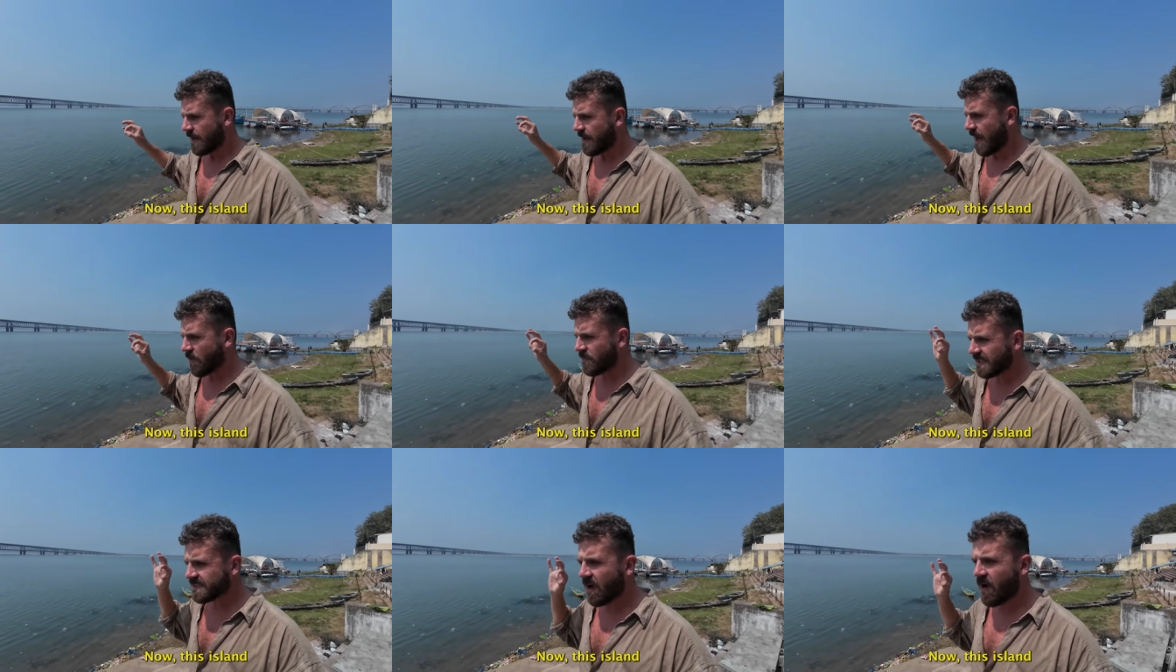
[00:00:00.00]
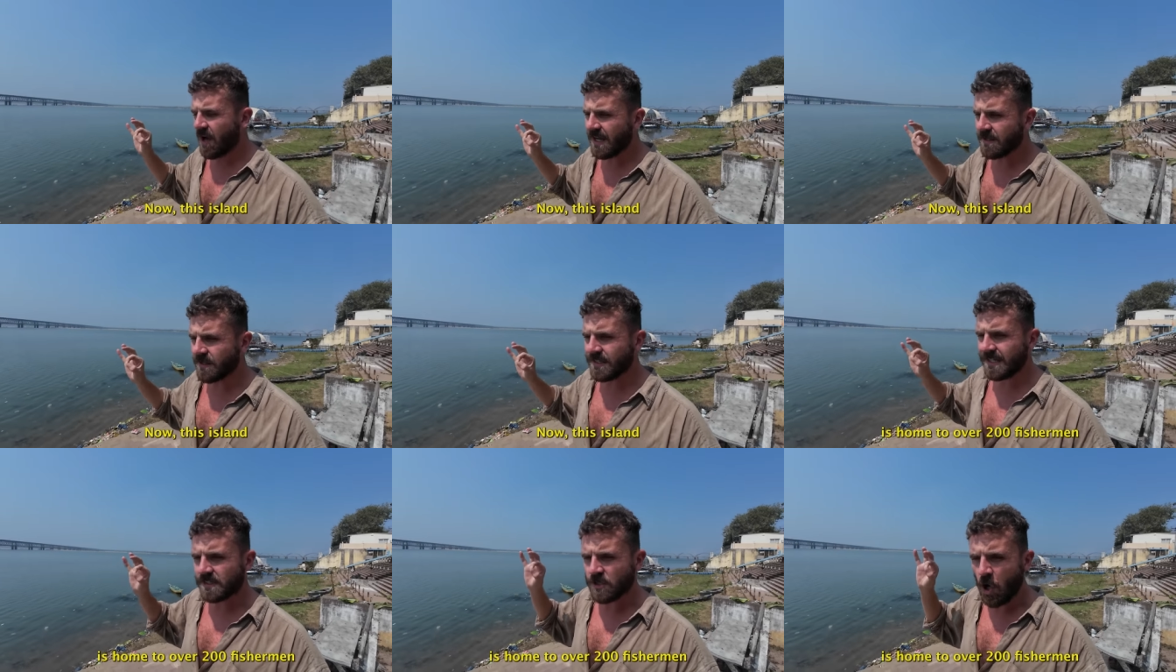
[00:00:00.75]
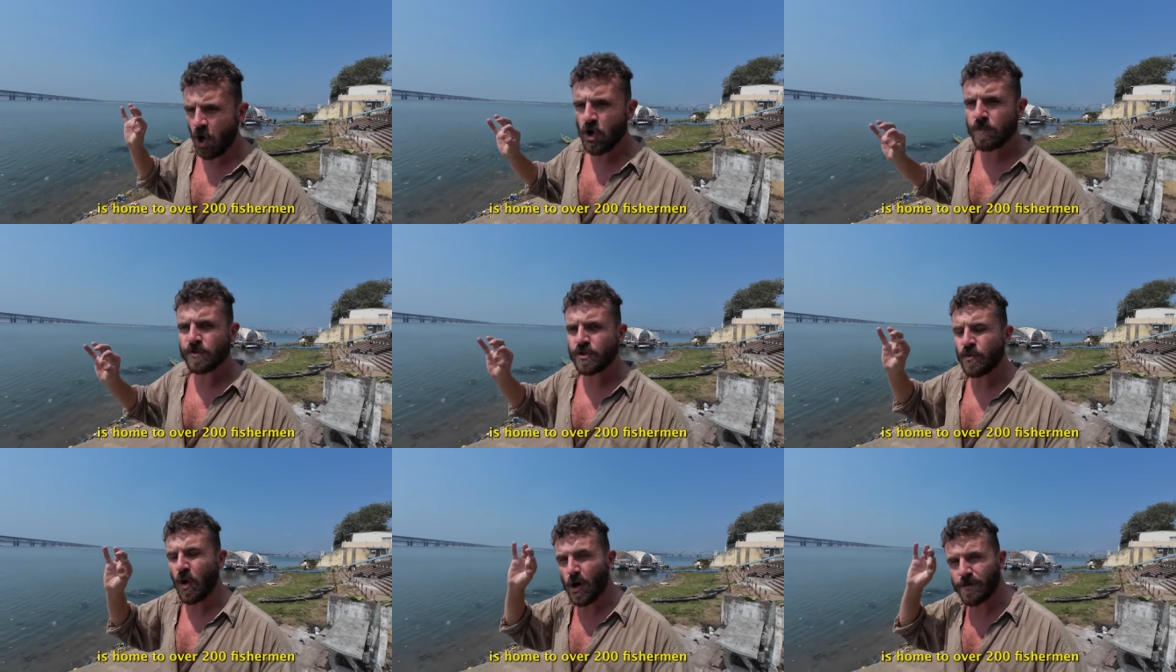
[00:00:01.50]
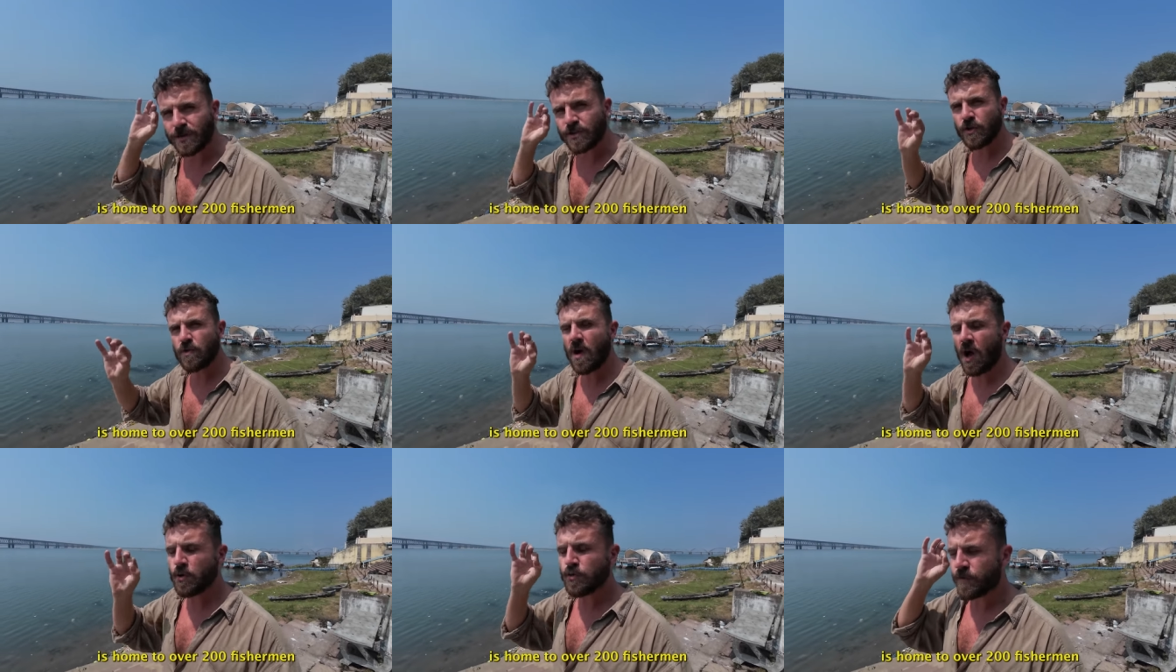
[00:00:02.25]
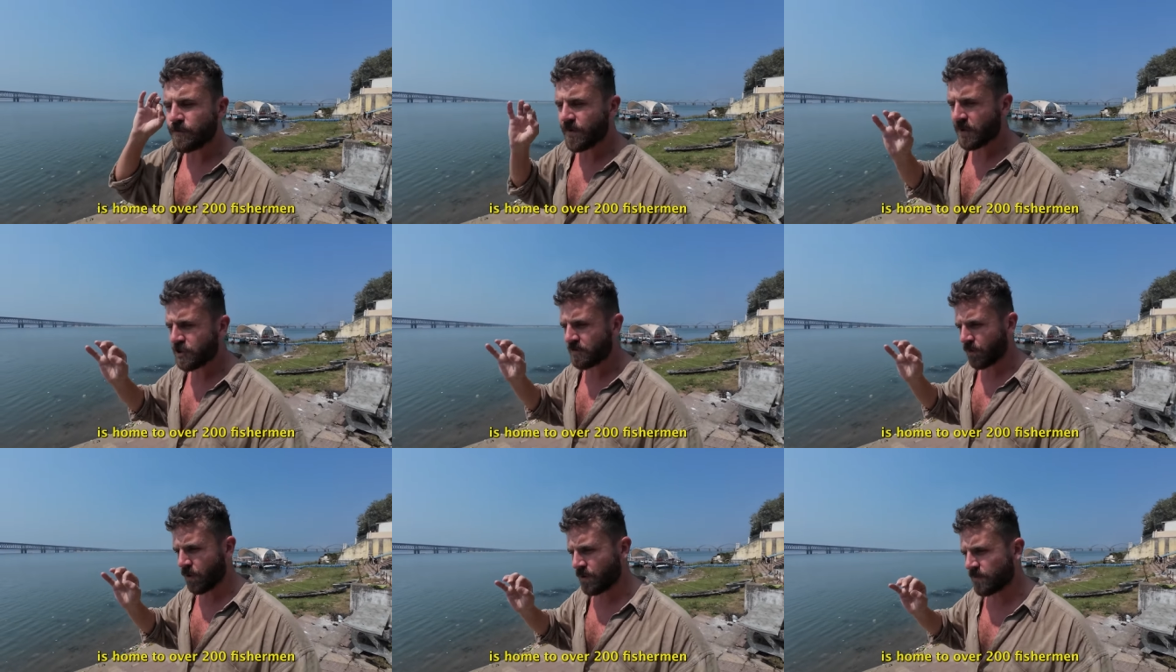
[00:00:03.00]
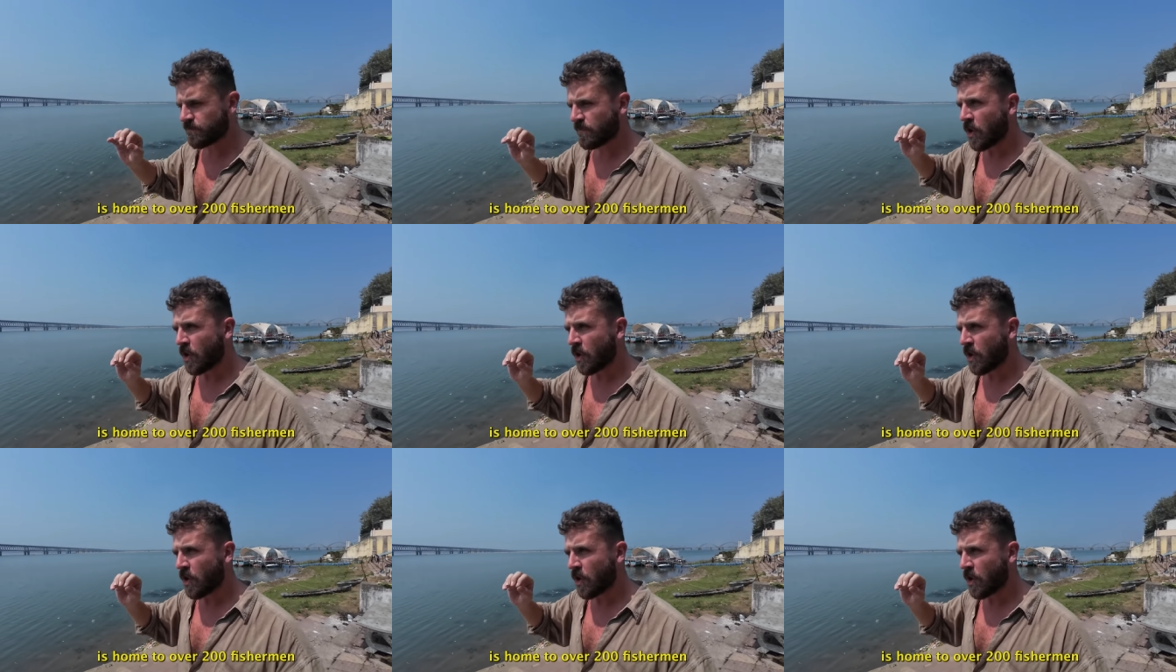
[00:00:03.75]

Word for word: Now, this island is home to over 200 fishermen